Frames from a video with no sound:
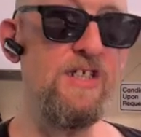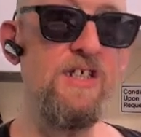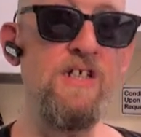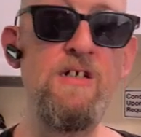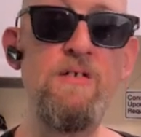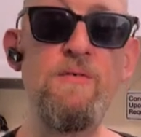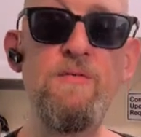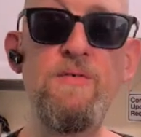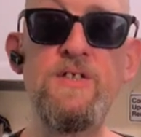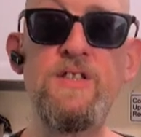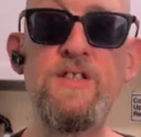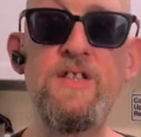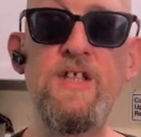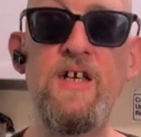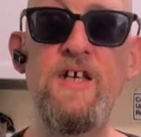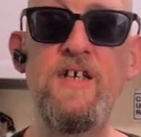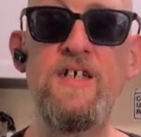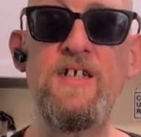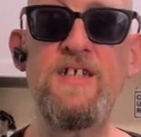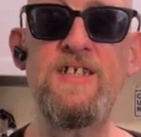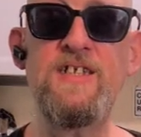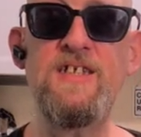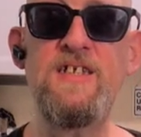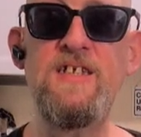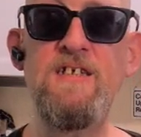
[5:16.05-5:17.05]
see it with
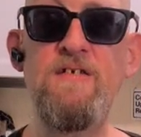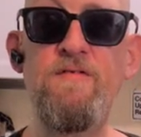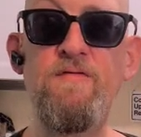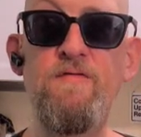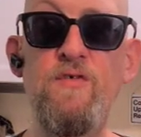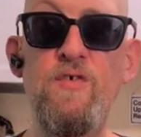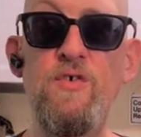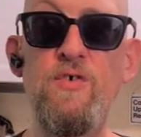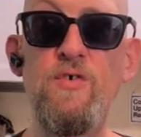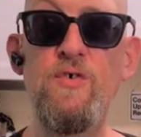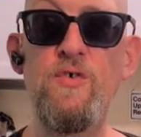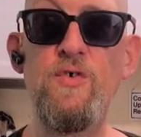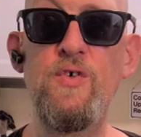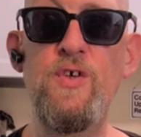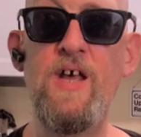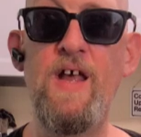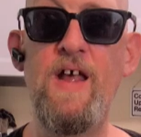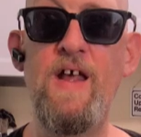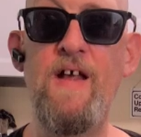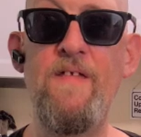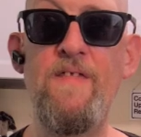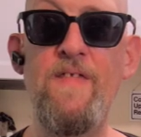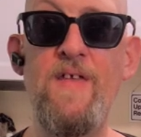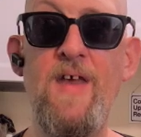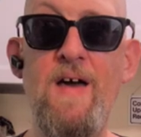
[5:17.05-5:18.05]
like a
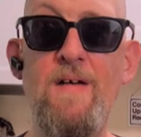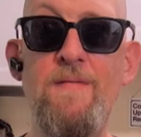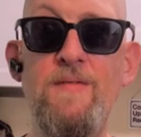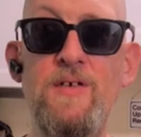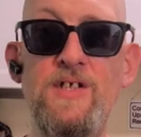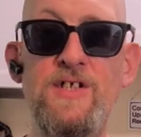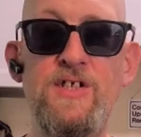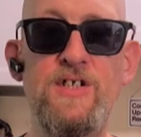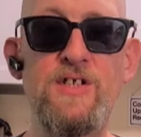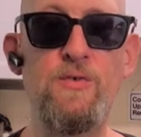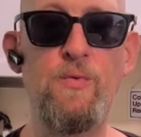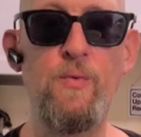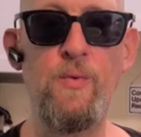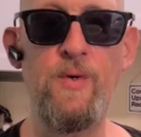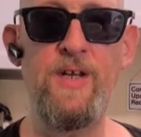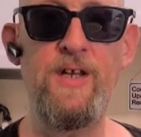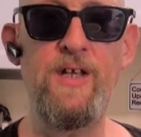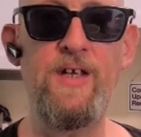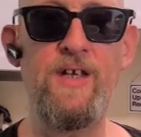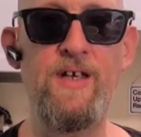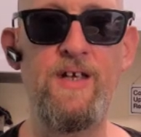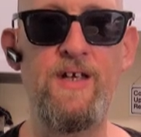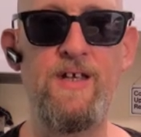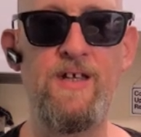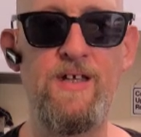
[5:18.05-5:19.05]
seafood and having squid
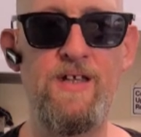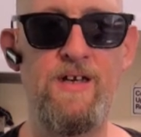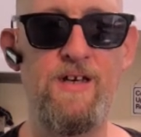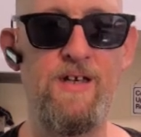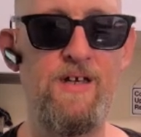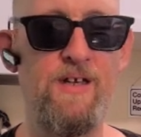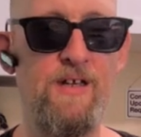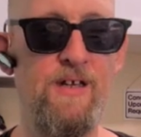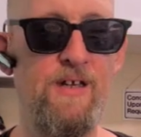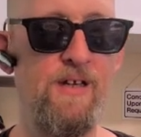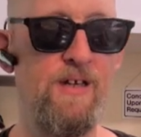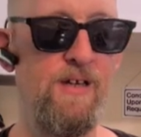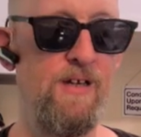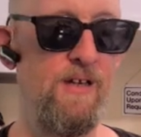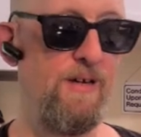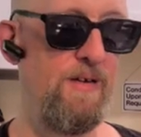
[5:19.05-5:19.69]
ink in it,